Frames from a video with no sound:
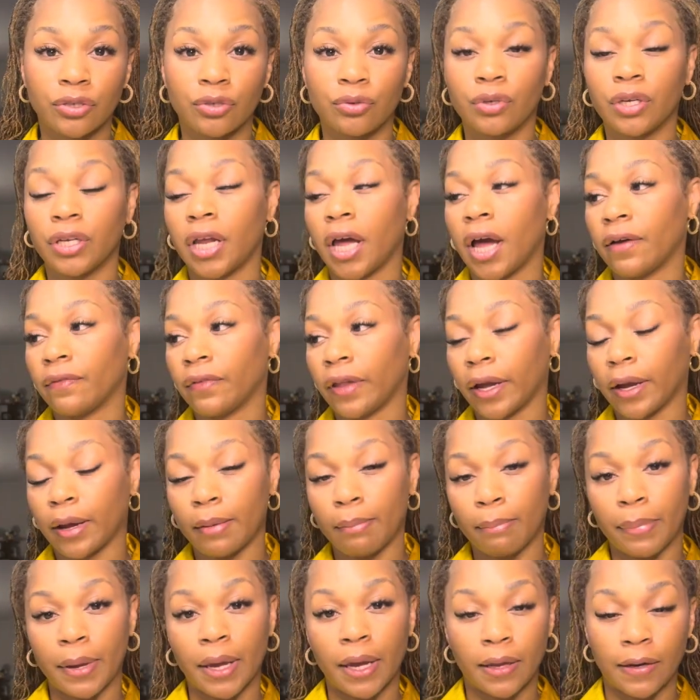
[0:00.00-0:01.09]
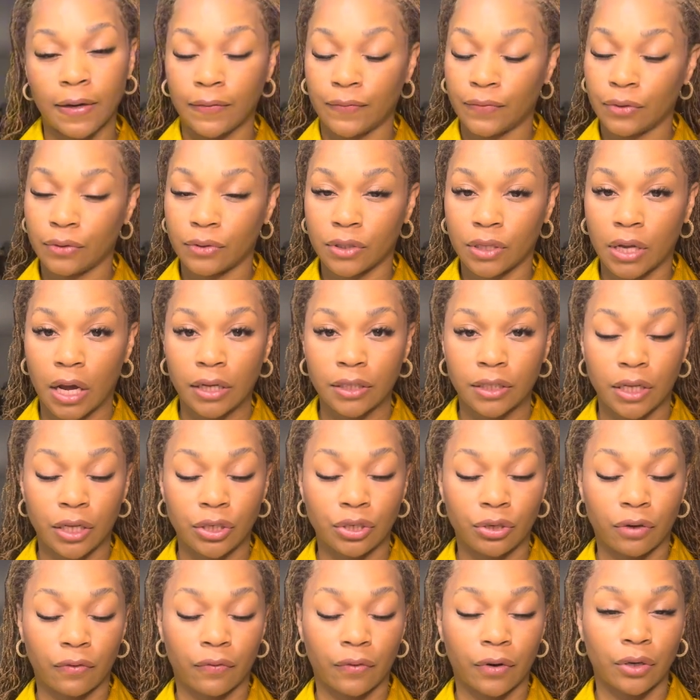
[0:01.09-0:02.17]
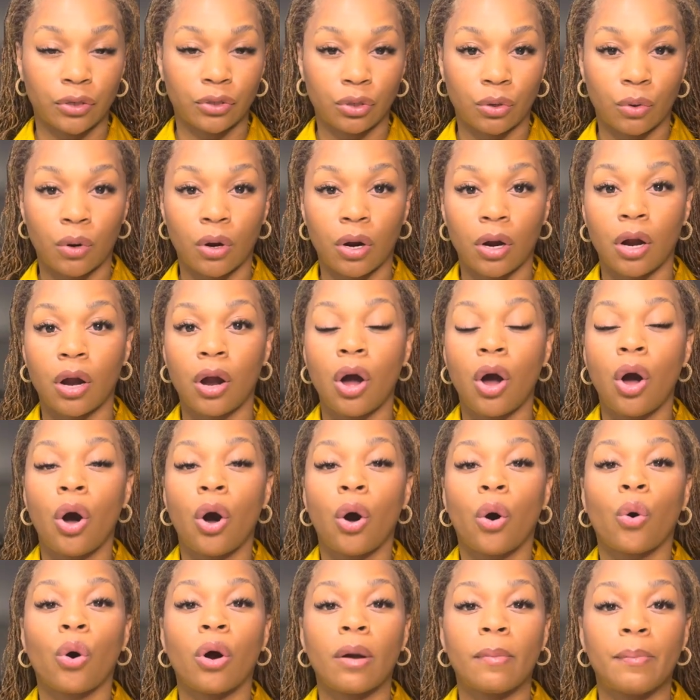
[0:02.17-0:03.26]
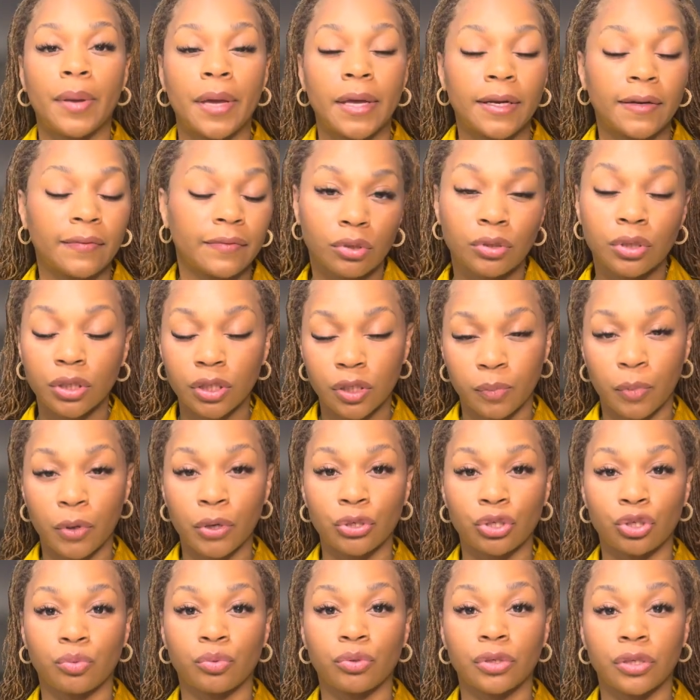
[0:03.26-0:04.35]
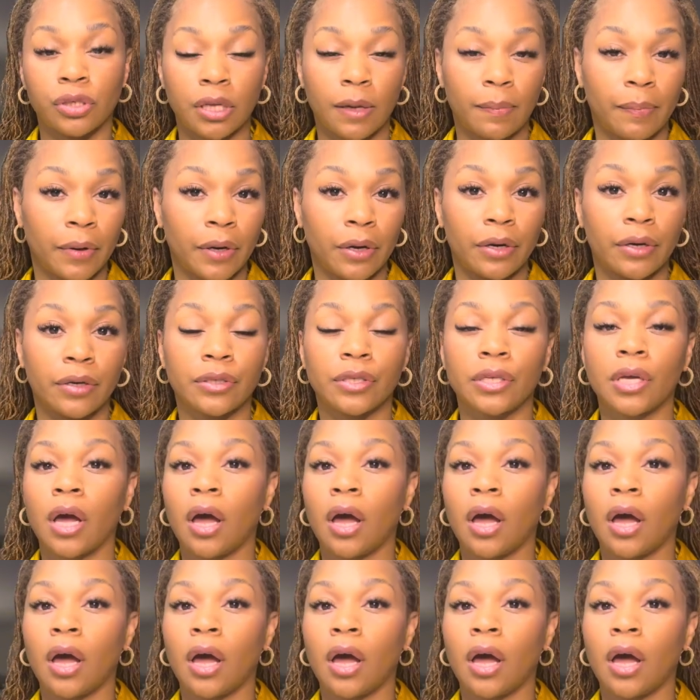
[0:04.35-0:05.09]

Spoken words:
You can have like a bin of new socks at your front door, or a bin of disposable slippers.